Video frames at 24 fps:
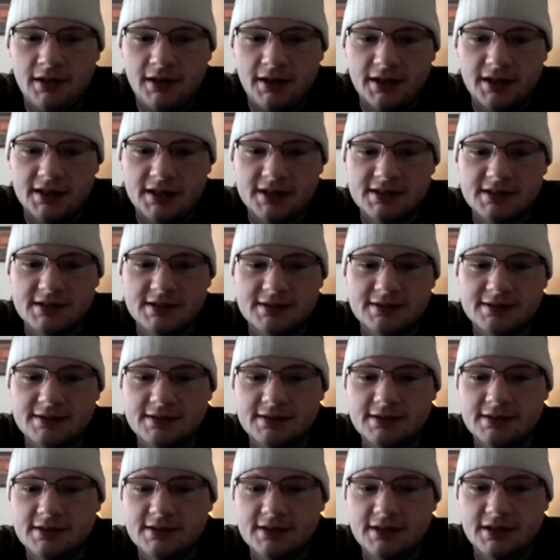I guess isn't
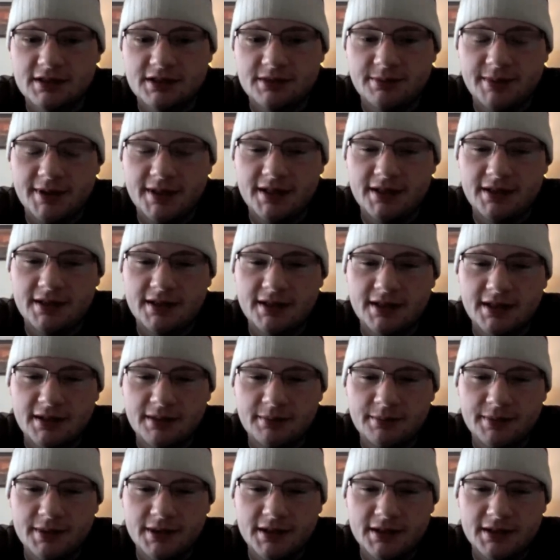such a bad
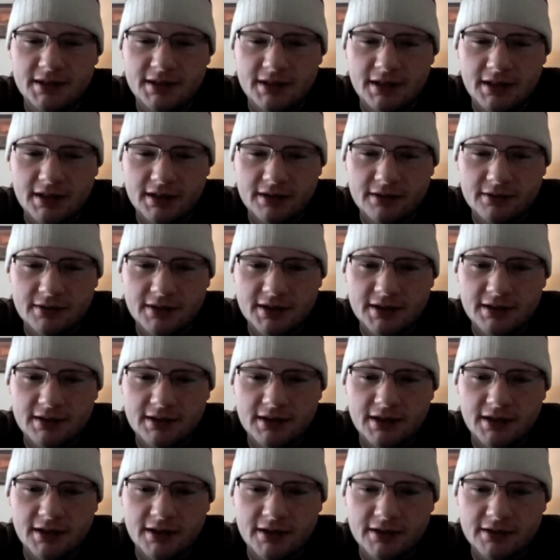thing, but I don't get a
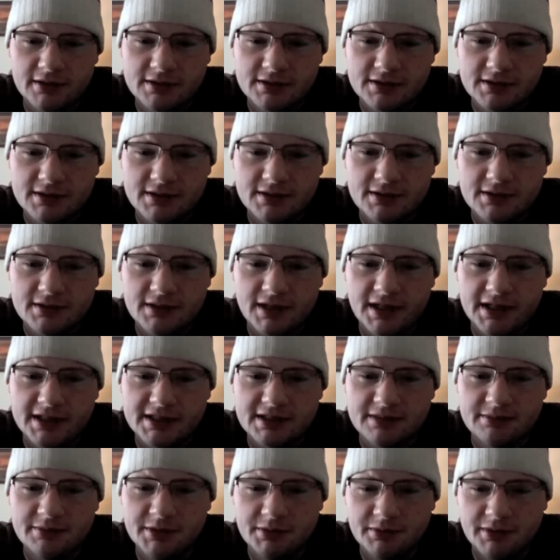lot of girls
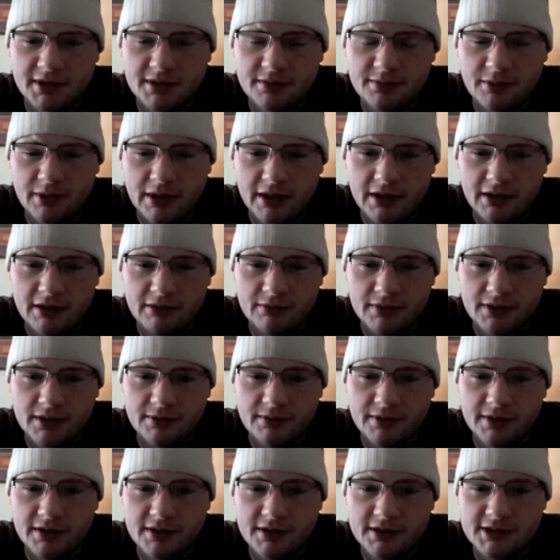asking me what I'm wearing when I
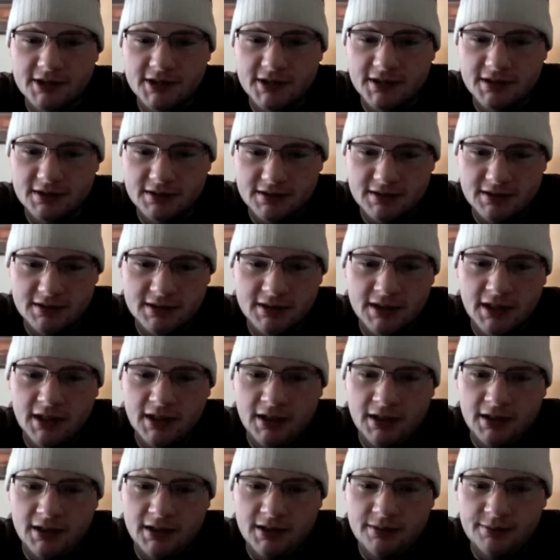wear this, because
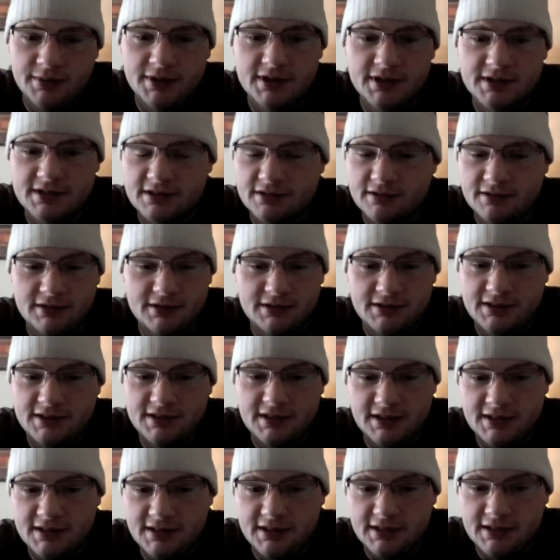in Minnesota
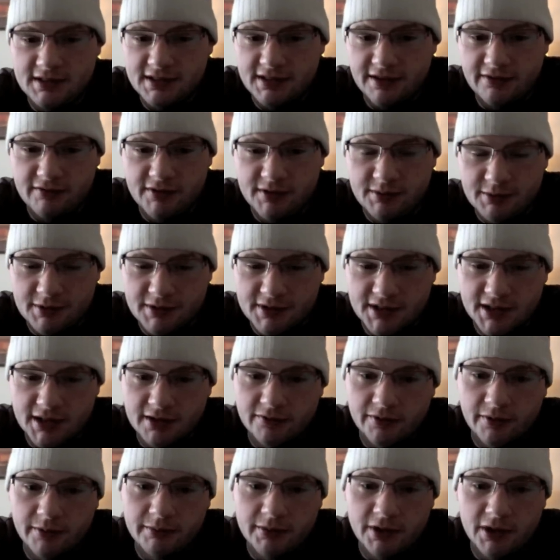60 to 70% of
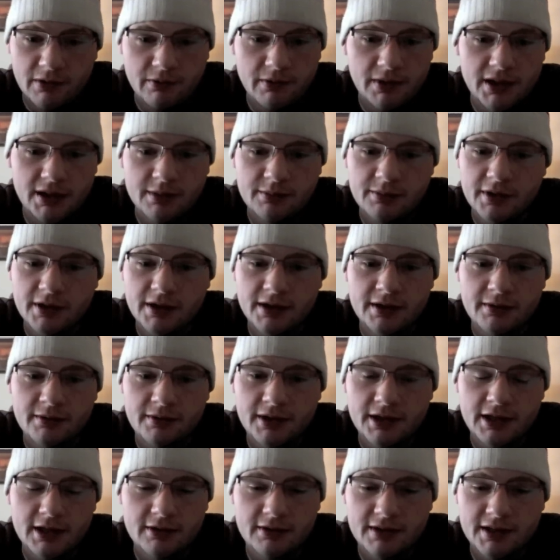them know what I'm wearing
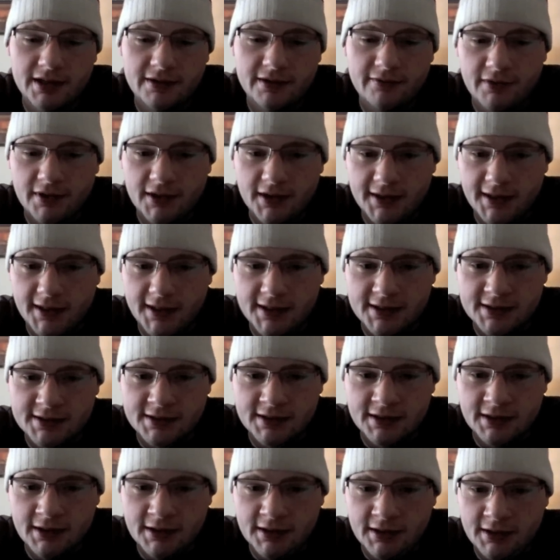without having to ask,
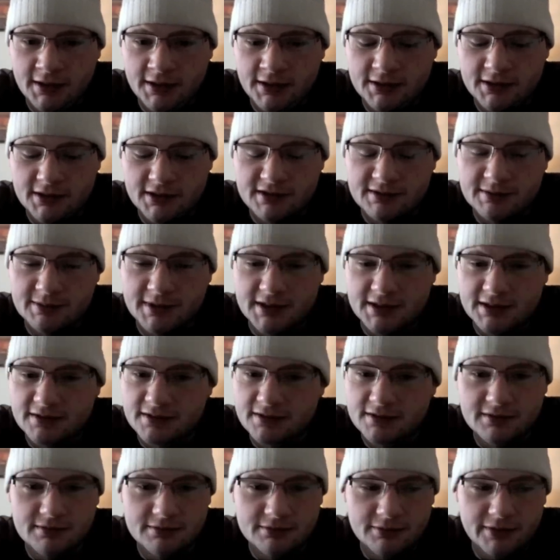just
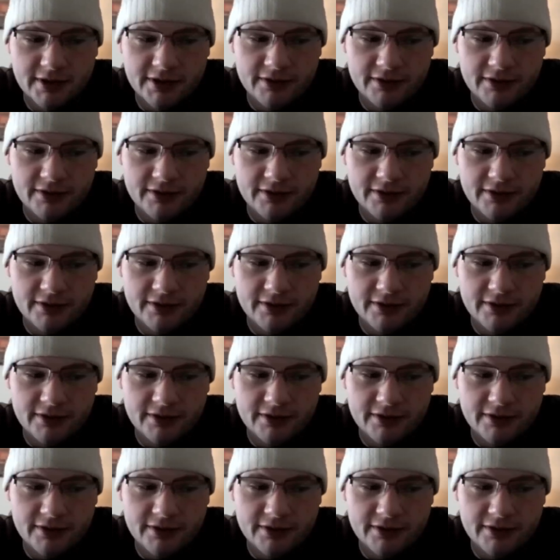because